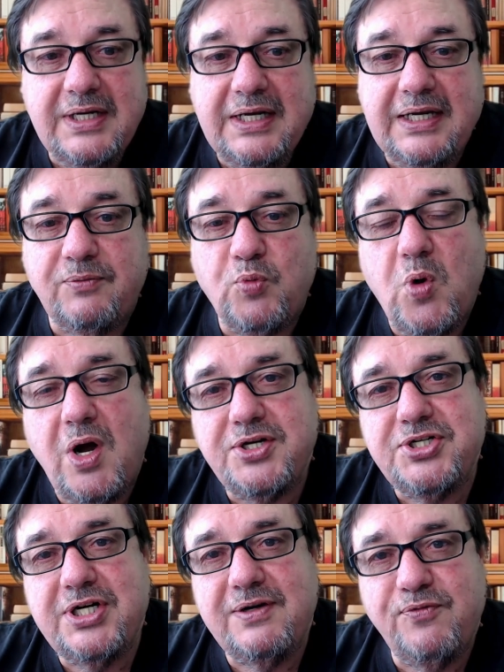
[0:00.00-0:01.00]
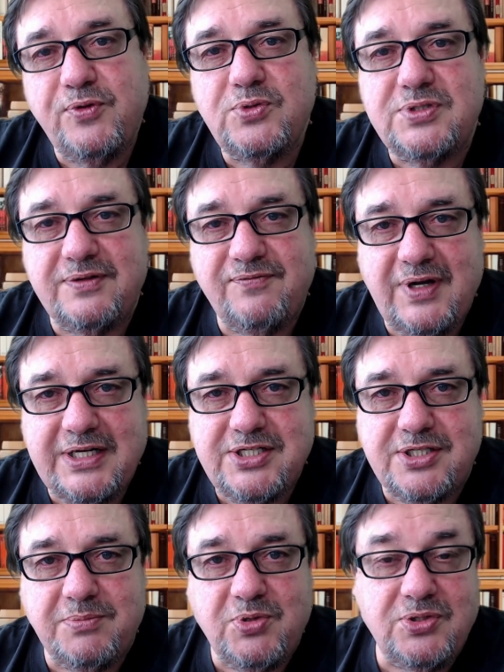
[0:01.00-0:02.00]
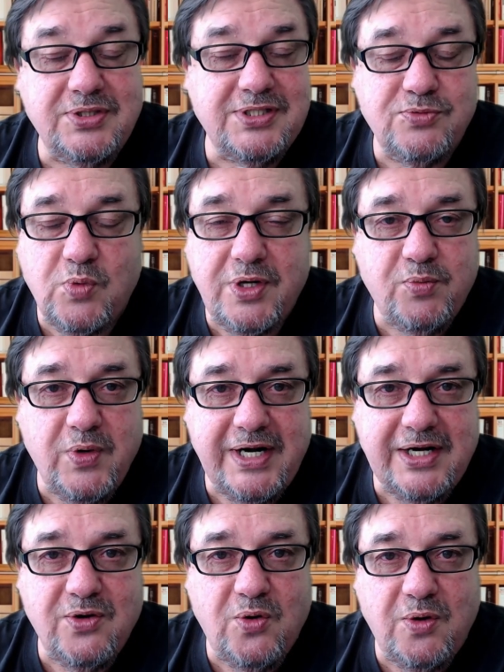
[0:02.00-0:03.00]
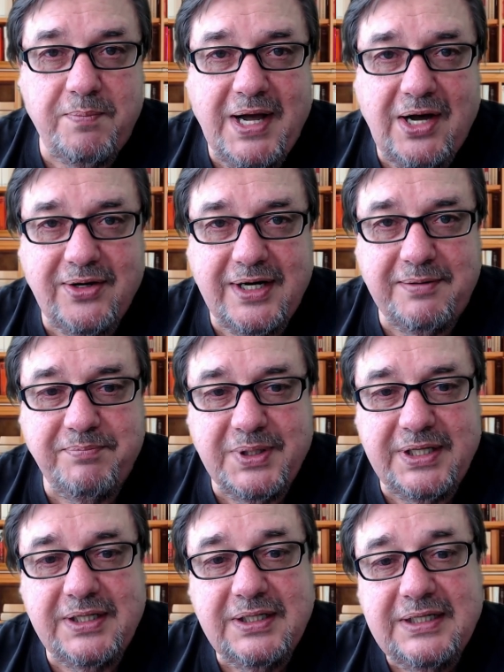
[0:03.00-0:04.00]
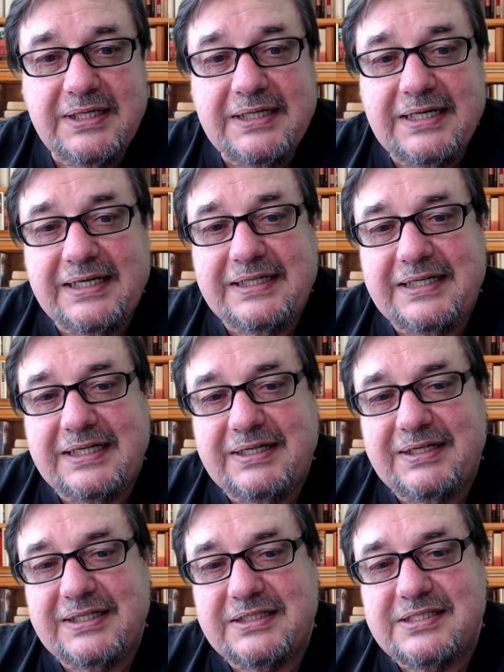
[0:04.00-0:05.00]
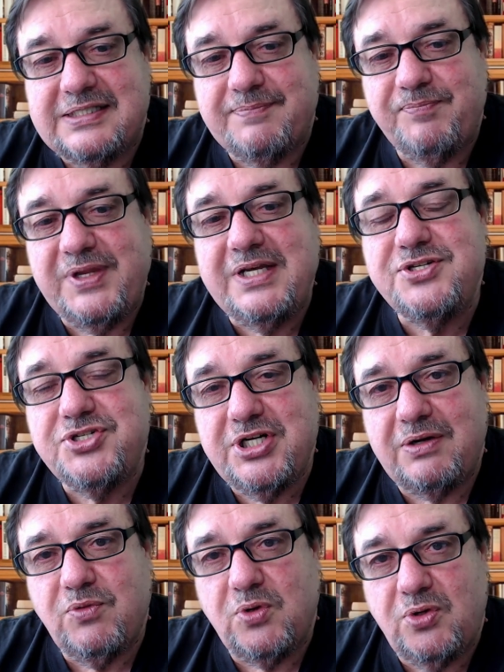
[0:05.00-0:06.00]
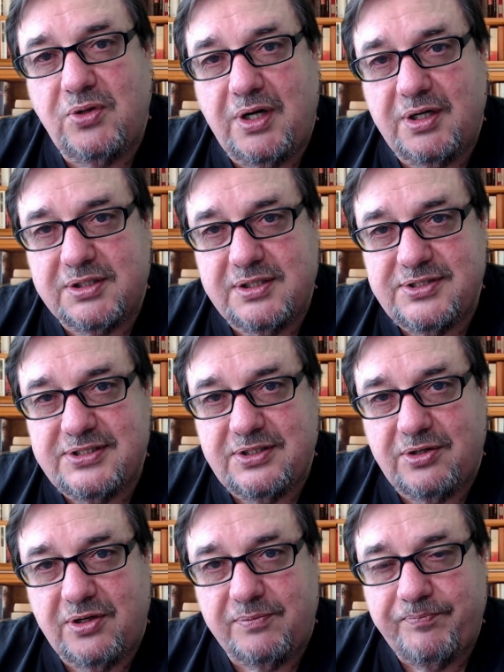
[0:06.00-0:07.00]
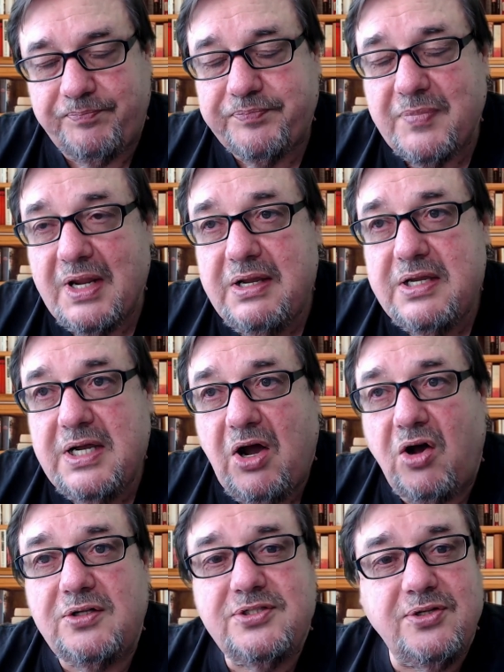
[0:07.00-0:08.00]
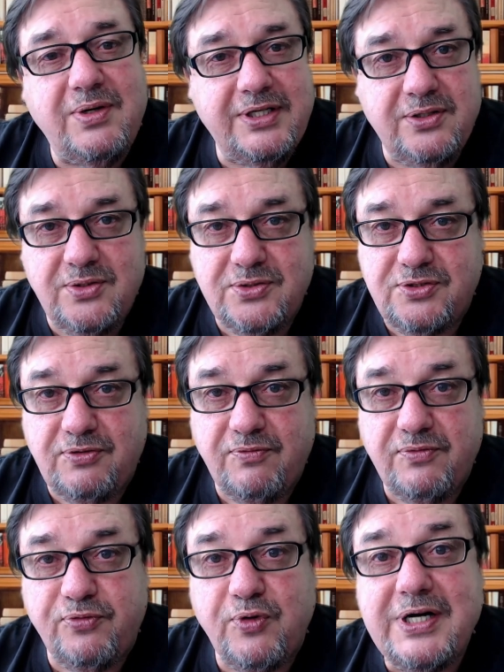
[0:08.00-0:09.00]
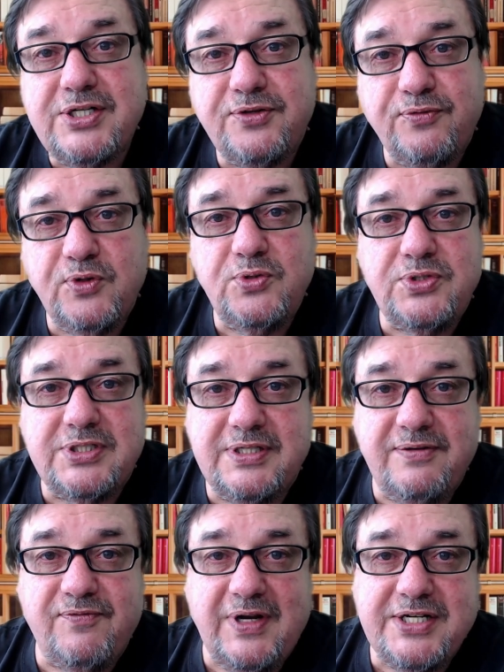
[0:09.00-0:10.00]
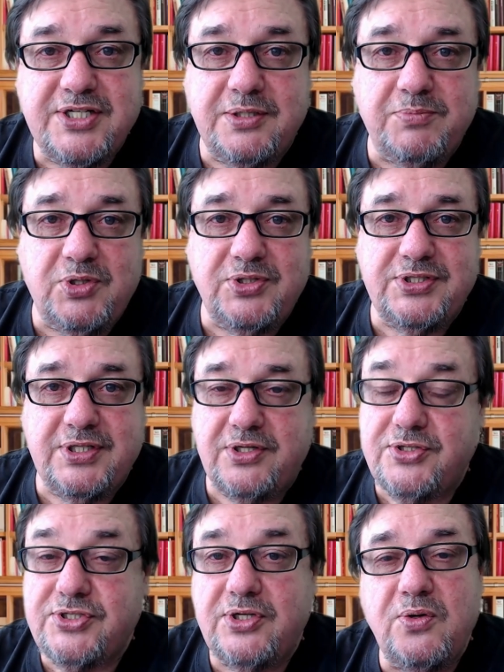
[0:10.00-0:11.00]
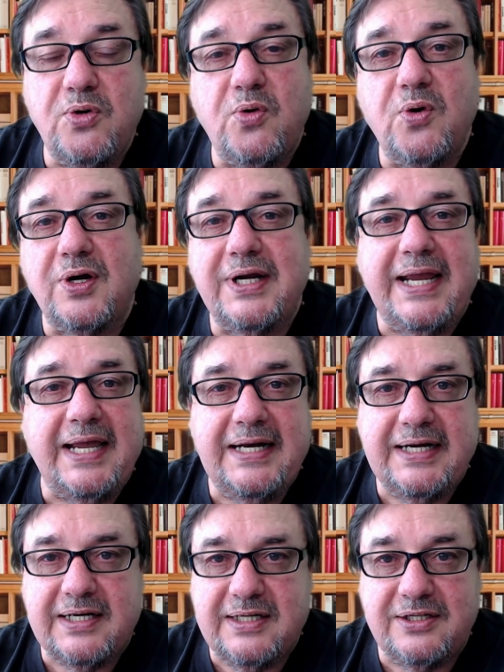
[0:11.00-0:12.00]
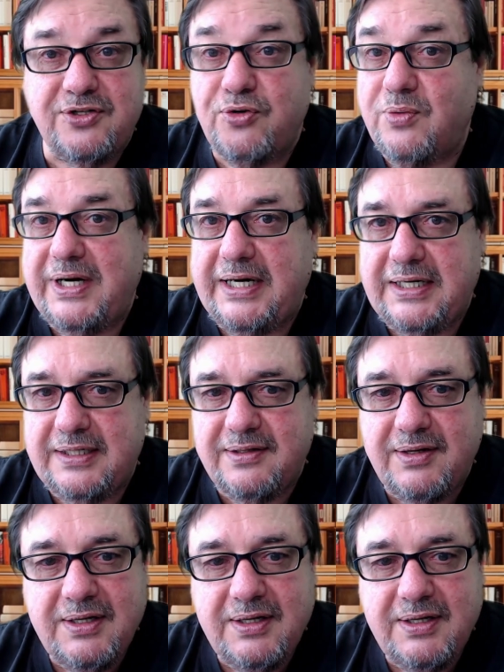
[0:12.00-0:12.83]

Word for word: And washing fruits and vegetables is one way to go about it, but it's in general a concern. Also, on those fresh fruits and vegetables that are so organic and green,